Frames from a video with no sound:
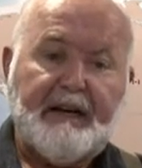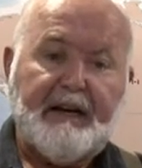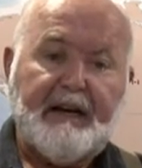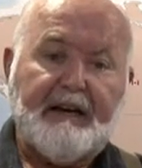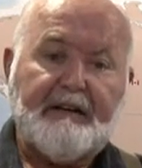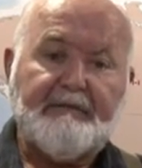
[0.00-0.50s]

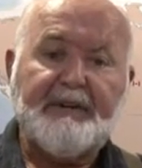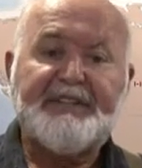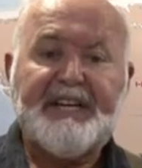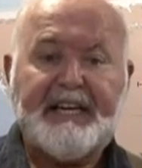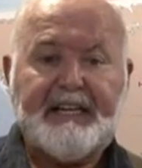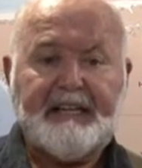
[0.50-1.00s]
and
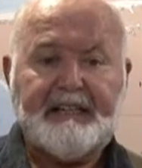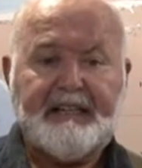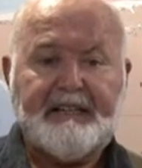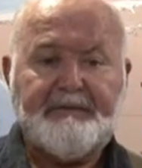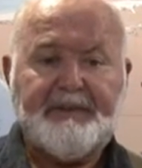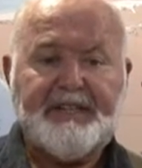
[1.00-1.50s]
retaining
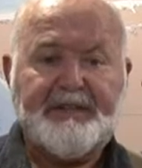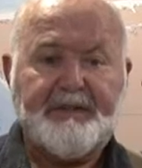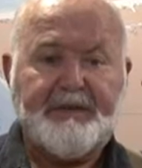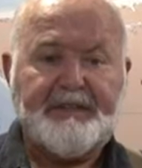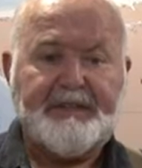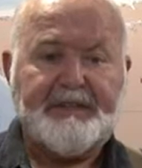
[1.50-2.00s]
these
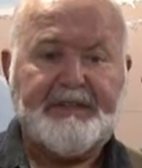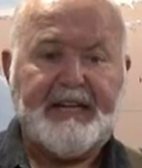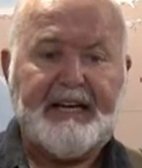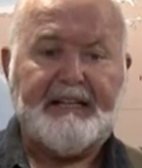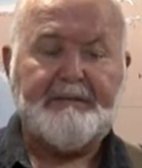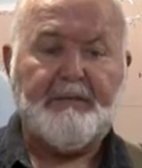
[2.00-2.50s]
resources
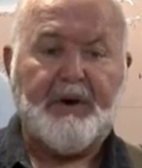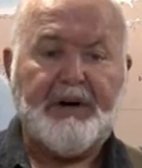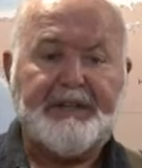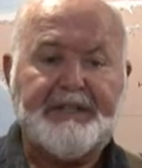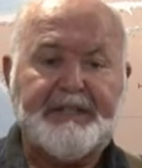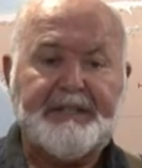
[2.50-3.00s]
at its
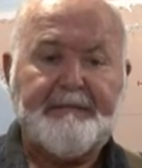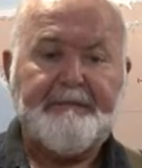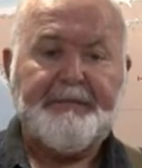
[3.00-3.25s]
margins.